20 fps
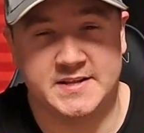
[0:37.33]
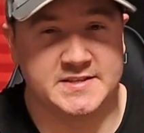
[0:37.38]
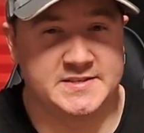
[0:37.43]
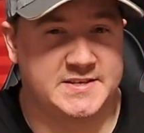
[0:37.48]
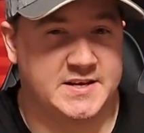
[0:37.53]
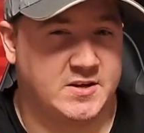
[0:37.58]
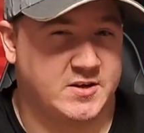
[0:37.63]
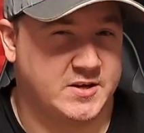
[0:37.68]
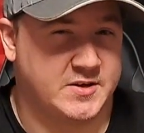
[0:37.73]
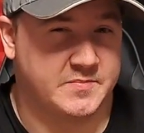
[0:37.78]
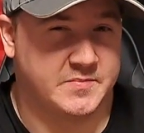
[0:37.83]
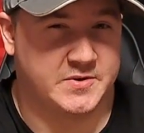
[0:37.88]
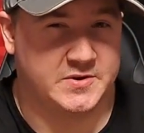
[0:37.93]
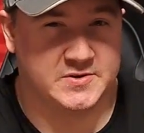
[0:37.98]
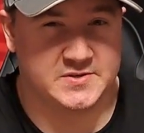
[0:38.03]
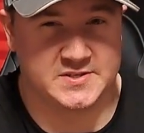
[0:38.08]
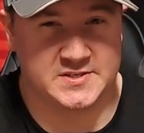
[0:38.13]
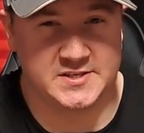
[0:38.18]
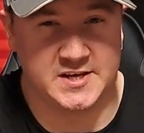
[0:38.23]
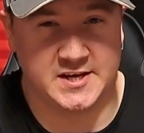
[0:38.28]
Intel
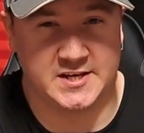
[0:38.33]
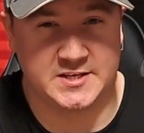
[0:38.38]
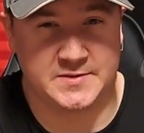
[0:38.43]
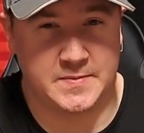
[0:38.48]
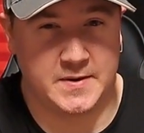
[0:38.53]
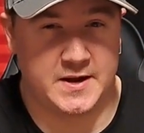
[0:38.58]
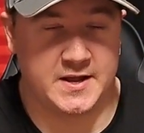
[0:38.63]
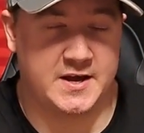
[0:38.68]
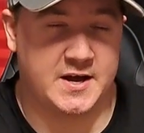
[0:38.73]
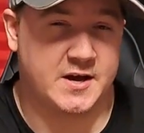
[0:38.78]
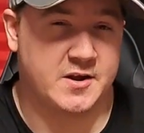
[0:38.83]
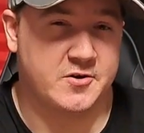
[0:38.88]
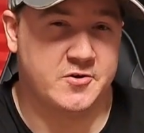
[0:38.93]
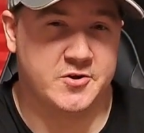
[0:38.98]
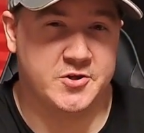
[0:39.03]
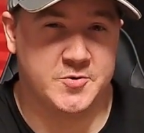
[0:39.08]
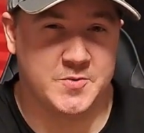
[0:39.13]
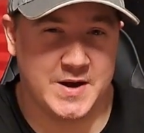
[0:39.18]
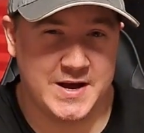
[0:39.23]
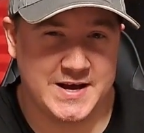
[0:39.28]
Compute Stick, depending on who
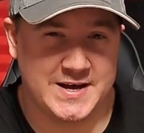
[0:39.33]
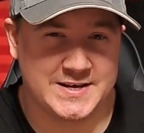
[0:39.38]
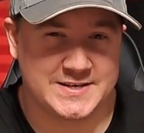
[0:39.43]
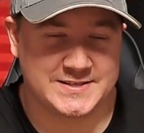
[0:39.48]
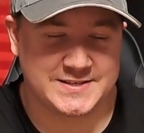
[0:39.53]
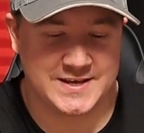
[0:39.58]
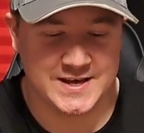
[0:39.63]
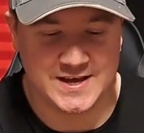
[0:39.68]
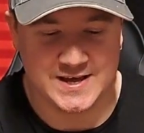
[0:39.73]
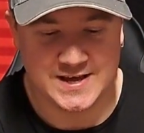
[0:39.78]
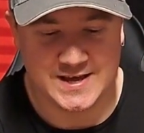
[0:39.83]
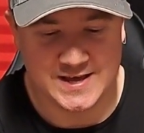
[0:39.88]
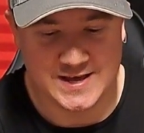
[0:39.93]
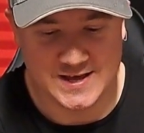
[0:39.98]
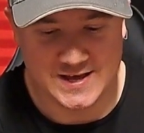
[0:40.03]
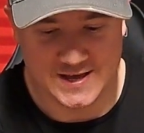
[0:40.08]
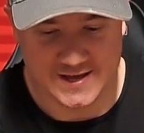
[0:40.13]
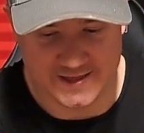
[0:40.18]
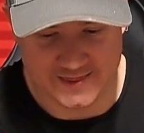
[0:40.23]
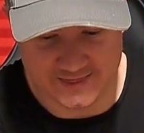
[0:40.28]
you ask.
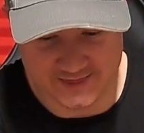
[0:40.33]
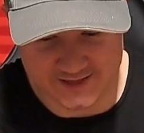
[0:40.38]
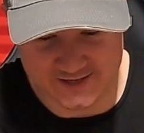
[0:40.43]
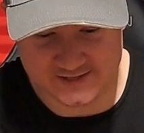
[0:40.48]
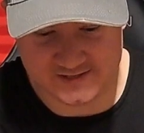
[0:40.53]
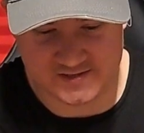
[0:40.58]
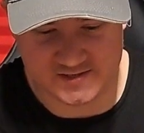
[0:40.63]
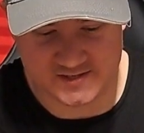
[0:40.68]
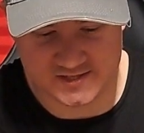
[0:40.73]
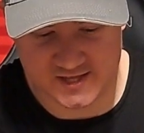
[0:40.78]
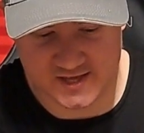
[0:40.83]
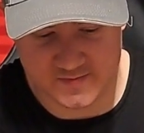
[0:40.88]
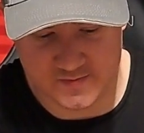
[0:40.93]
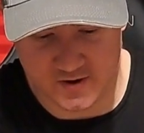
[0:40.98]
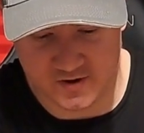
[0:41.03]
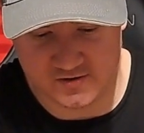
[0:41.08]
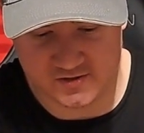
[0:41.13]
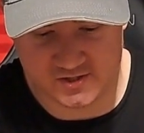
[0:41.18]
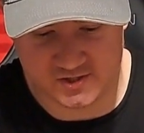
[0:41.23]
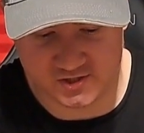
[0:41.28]
This is the
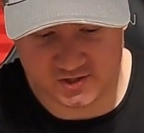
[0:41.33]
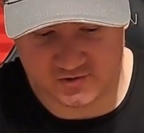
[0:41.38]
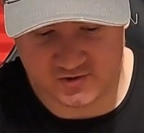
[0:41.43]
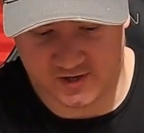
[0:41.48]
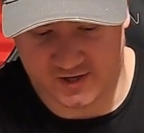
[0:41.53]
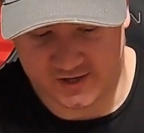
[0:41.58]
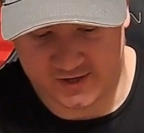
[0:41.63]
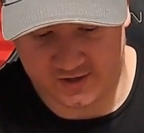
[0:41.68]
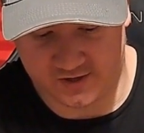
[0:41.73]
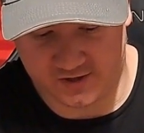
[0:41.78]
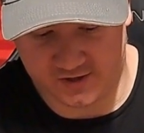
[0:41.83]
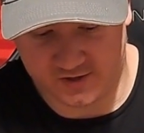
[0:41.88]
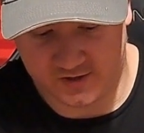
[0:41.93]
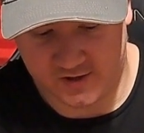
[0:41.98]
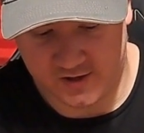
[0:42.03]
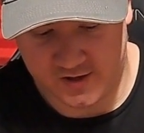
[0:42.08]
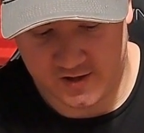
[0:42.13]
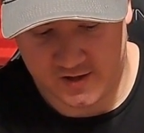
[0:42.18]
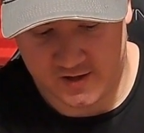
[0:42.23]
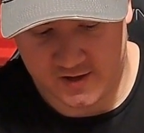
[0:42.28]
most critical,
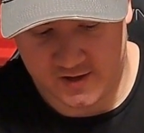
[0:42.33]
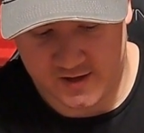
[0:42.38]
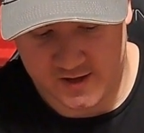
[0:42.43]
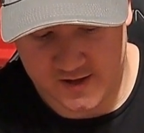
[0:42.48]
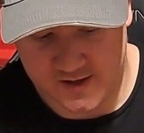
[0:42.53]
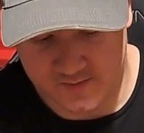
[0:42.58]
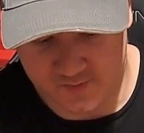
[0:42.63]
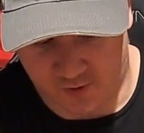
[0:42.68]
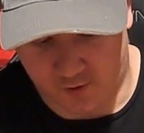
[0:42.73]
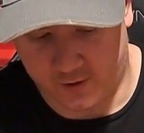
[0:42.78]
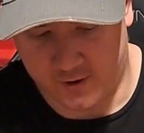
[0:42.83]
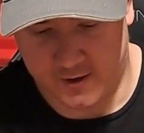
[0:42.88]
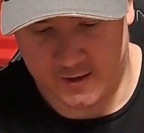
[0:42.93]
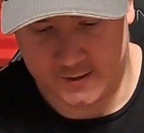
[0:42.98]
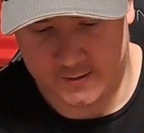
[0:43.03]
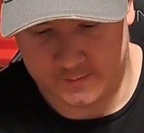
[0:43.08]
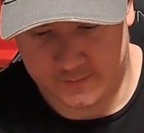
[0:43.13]
important